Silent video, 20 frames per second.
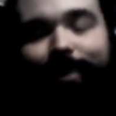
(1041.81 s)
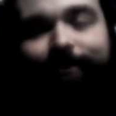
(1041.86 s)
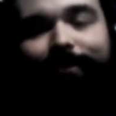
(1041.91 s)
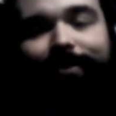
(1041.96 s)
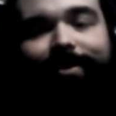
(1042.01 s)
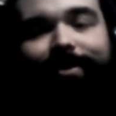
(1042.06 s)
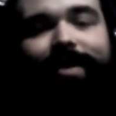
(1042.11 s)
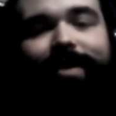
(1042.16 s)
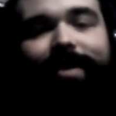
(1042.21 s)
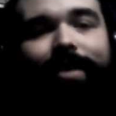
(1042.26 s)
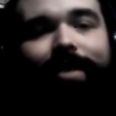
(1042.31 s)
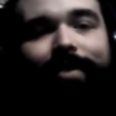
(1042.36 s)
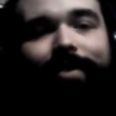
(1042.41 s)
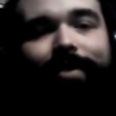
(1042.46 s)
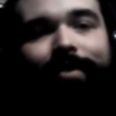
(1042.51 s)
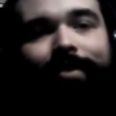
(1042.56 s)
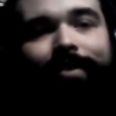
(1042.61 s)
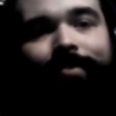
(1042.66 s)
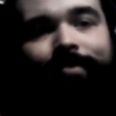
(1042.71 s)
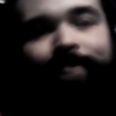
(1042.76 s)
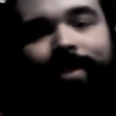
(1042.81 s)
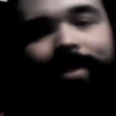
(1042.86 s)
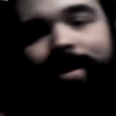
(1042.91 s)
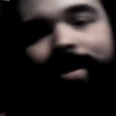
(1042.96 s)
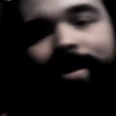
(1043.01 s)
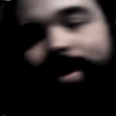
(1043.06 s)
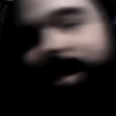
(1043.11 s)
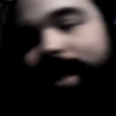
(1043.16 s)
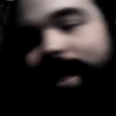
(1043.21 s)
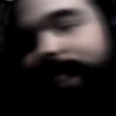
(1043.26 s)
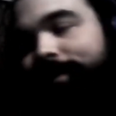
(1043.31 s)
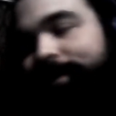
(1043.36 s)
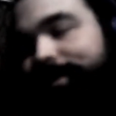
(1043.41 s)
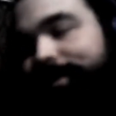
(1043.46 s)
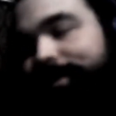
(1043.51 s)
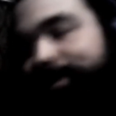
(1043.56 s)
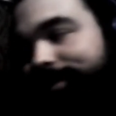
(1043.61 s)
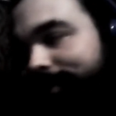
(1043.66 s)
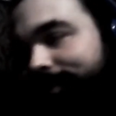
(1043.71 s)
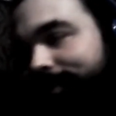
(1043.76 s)
It's 24/7,
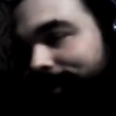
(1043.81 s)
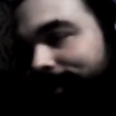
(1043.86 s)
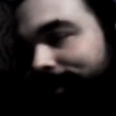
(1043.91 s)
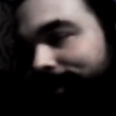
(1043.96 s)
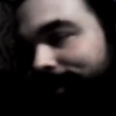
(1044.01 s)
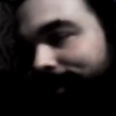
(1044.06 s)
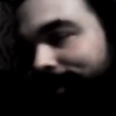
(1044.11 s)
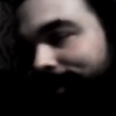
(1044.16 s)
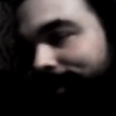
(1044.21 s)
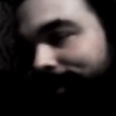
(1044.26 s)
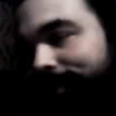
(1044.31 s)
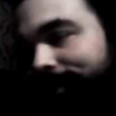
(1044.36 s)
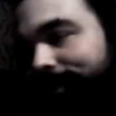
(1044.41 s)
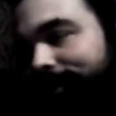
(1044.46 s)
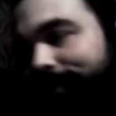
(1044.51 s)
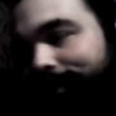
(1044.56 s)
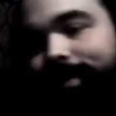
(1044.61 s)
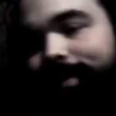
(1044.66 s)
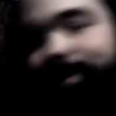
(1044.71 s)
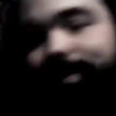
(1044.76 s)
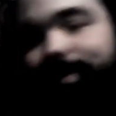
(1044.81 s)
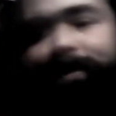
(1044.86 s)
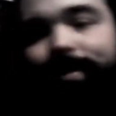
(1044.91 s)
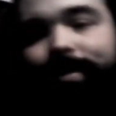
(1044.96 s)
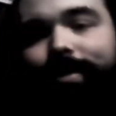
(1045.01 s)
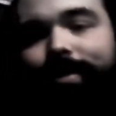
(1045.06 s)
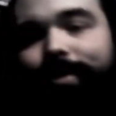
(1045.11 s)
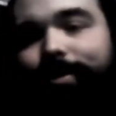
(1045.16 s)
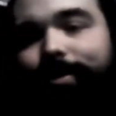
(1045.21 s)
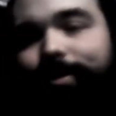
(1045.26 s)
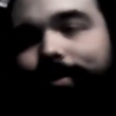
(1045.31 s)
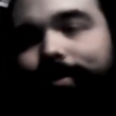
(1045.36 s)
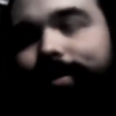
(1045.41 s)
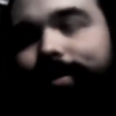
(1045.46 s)
and this woman